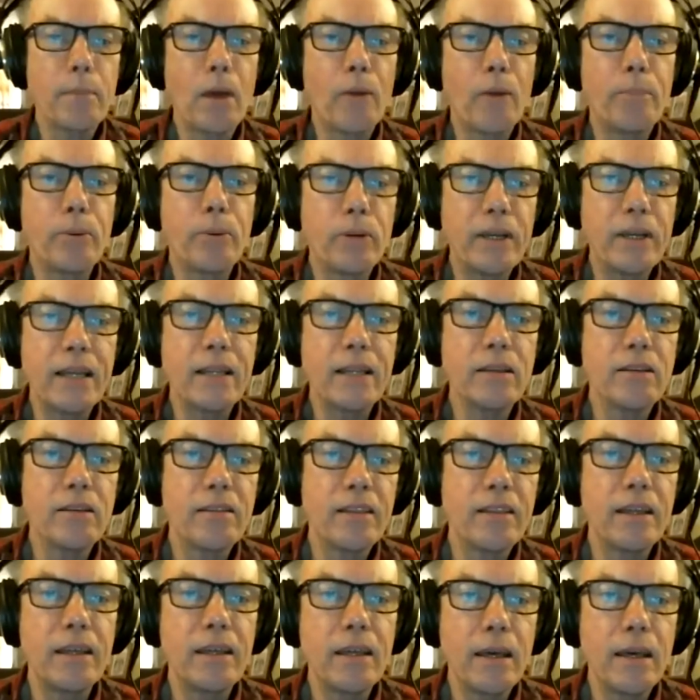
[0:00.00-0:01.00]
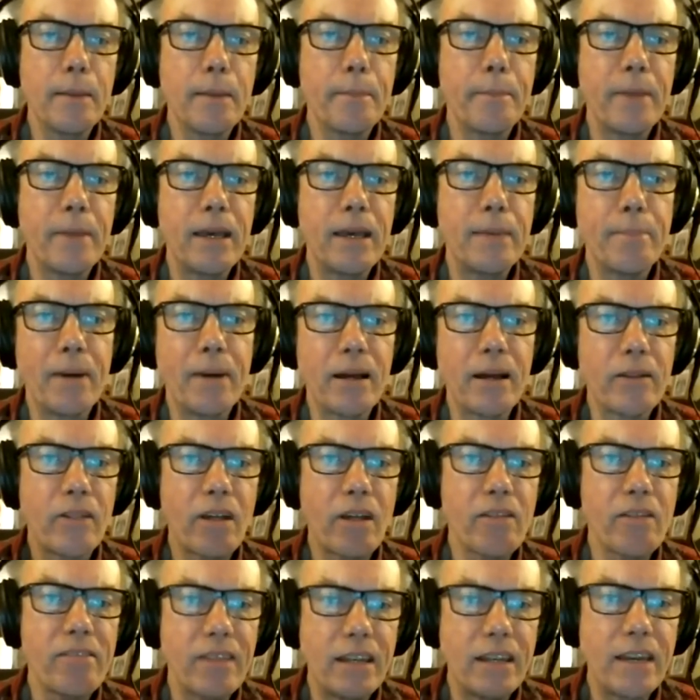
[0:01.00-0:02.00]
I'll put it into the email
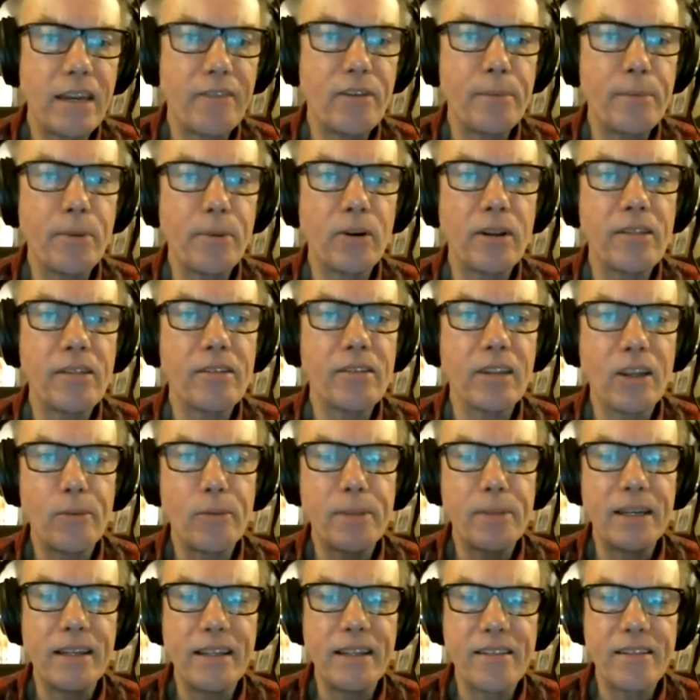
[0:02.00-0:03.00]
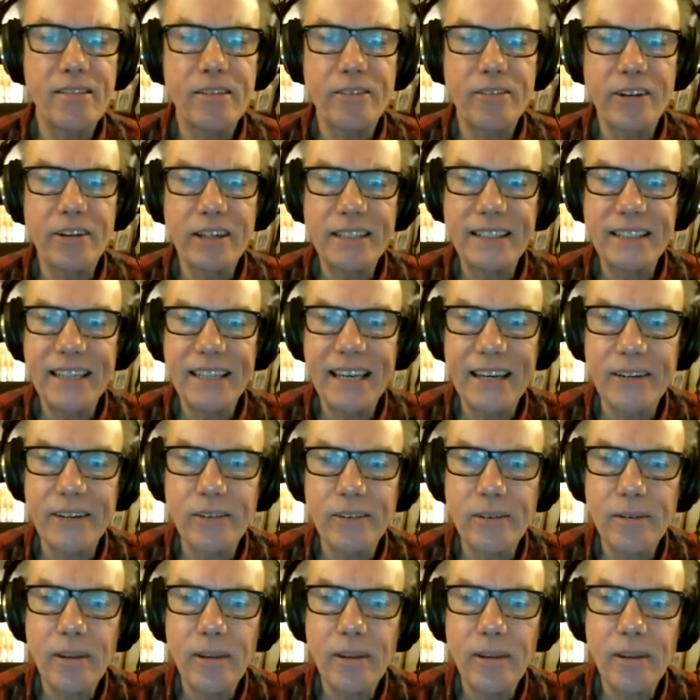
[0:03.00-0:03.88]
that I send everybody, so nobody needs to write it down.